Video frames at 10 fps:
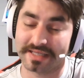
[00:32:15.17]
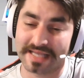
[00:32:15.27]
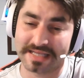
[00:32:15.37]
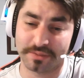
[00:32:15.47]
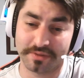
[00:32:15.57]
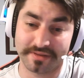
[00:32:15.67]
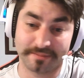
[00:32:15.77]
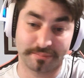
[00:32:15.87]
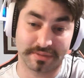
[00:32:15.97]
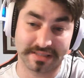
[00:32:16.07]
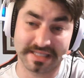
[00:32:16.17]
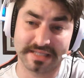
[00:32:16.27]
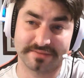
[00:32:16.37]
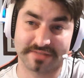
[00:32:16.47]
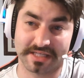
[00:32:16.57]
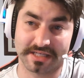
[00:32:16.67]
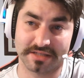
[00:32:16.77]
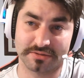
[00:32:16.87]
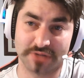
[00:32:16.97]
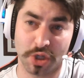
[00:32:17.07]
and anyone that believes in a
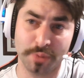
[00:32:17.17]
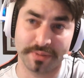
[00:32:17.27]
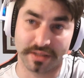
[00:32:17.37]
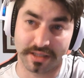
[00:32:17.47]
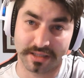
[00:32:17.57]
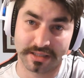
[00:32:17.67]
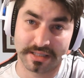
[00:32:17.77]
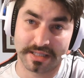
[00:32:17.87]
utopia